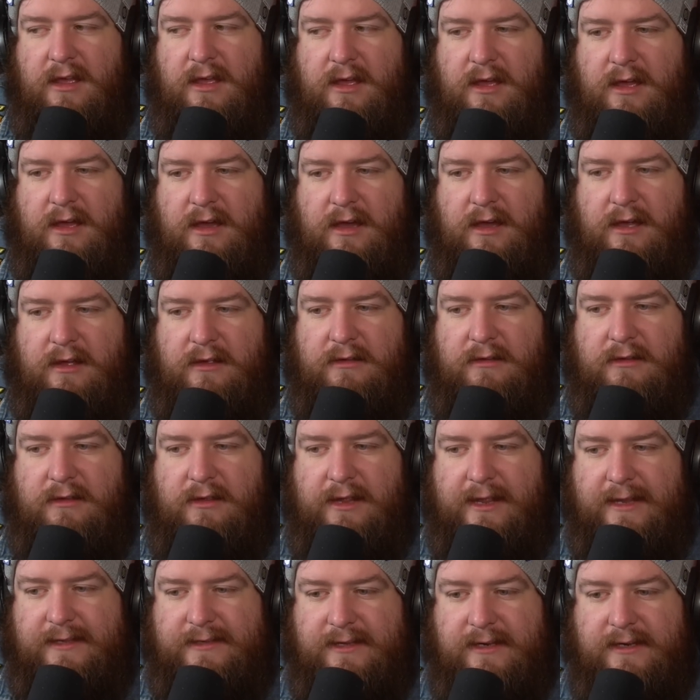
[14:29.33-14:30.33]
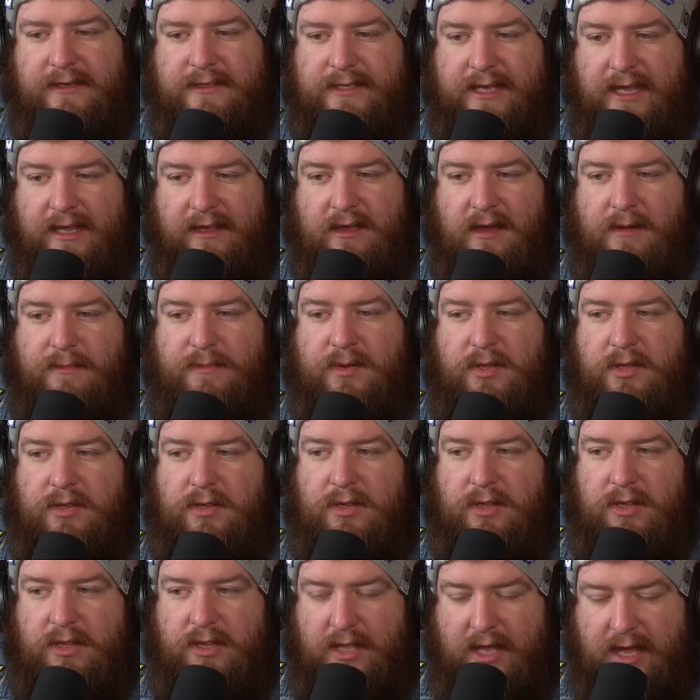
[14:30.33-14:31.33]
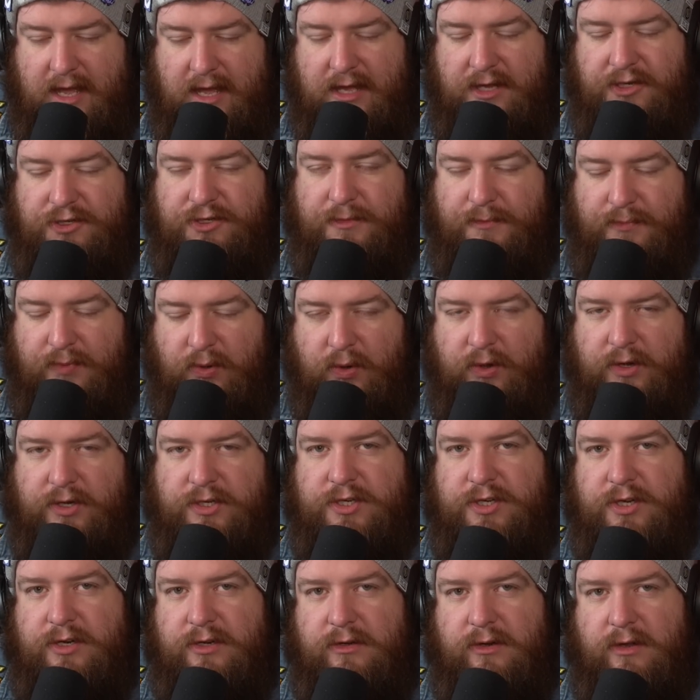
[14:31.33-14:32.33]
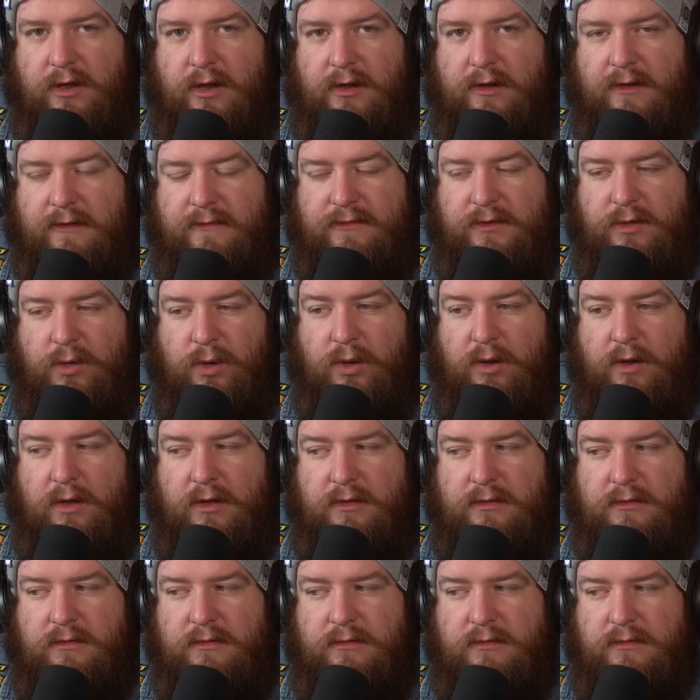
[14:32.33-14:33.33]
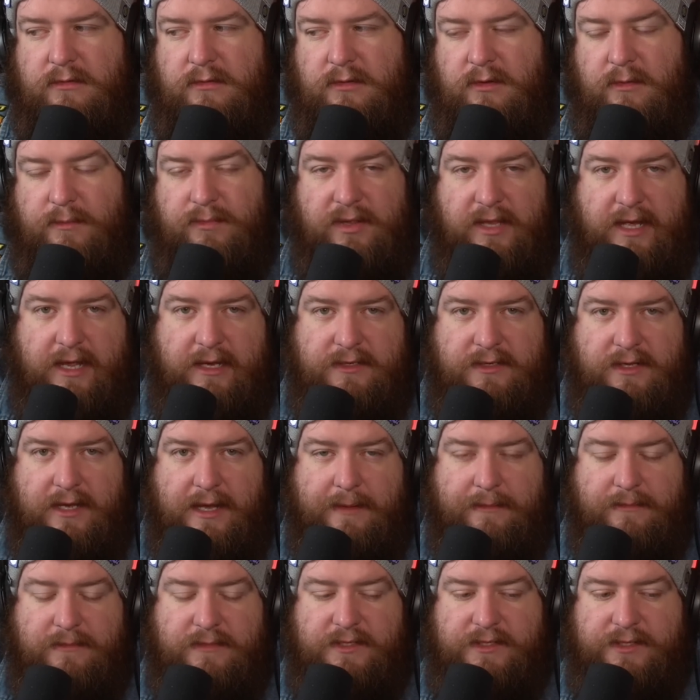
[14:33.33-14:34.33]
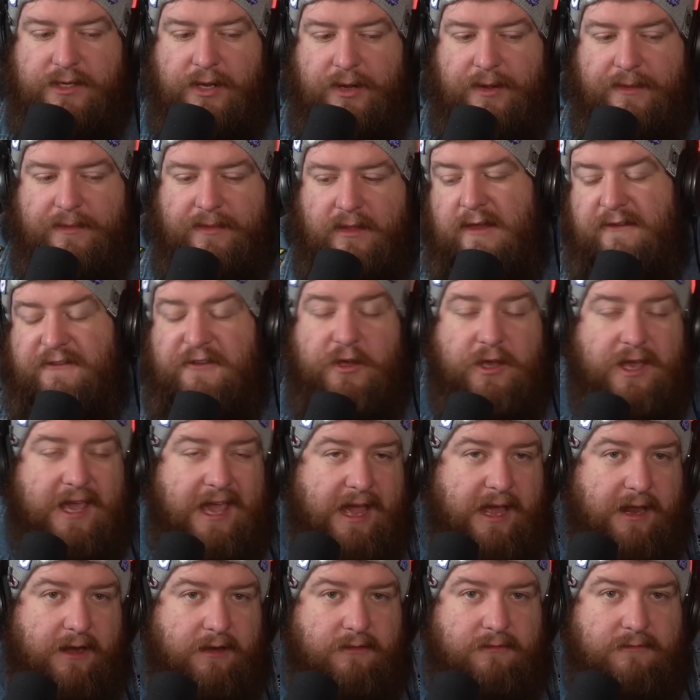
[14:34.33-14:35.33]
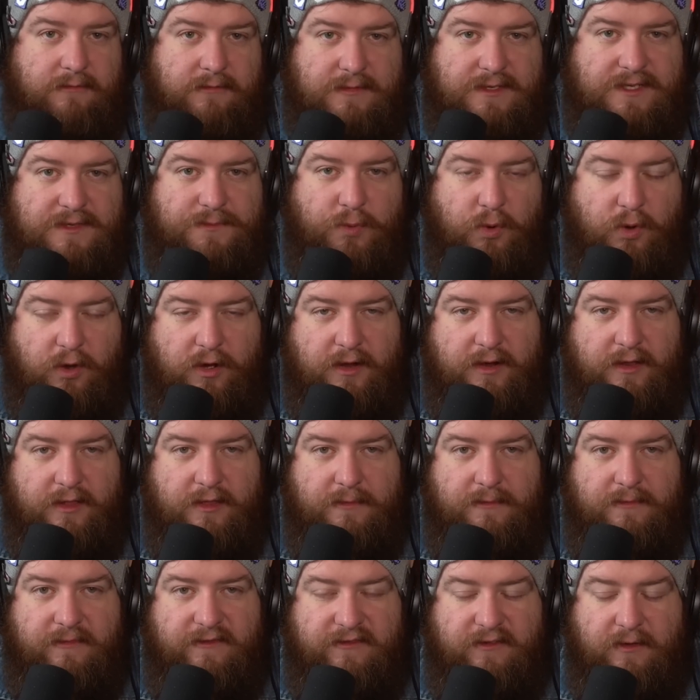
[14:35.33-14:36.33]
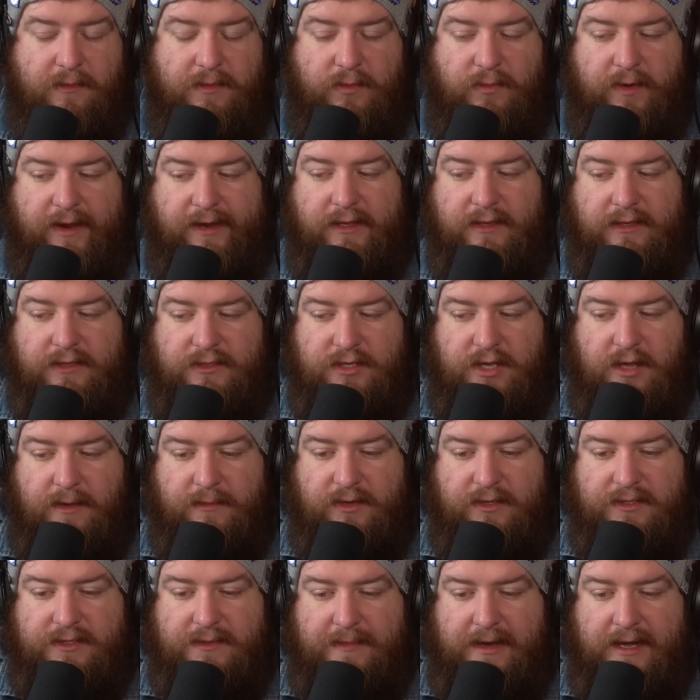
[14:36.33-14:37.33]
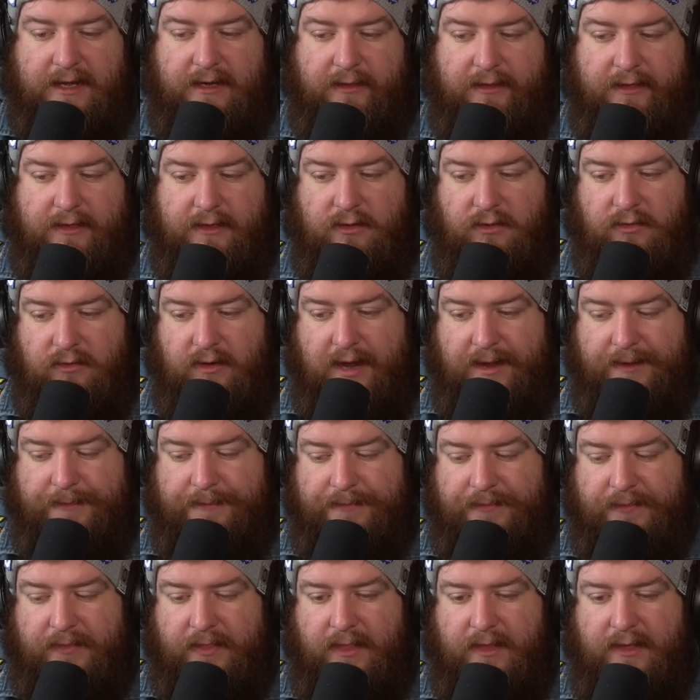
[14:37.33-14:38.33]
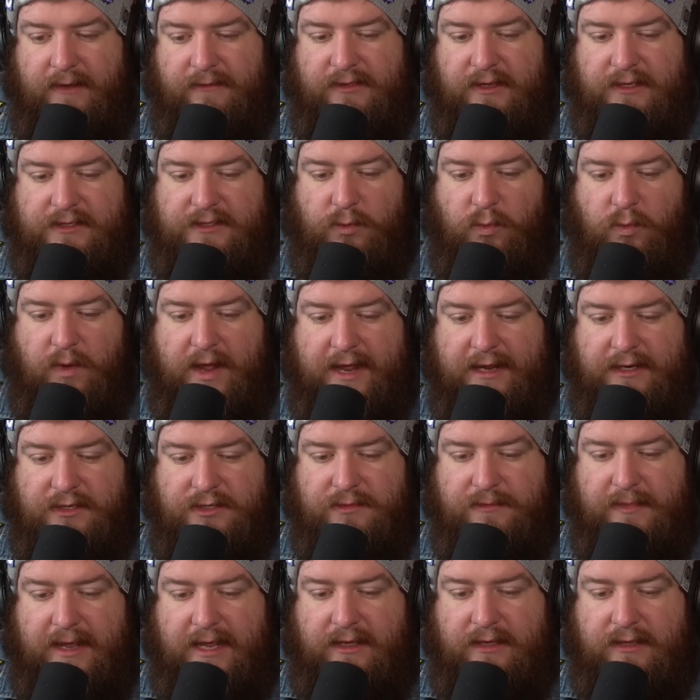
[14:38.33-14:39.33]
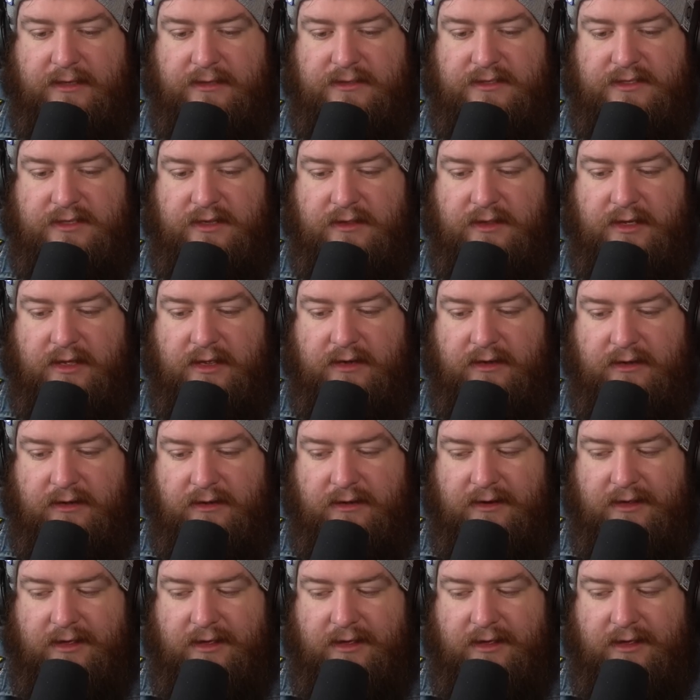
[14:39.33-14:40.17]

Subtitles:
it's going to take up a larger portion of your playtime. So if you can spawn them from the regular terminals immediately, great. If there's a way to make it so that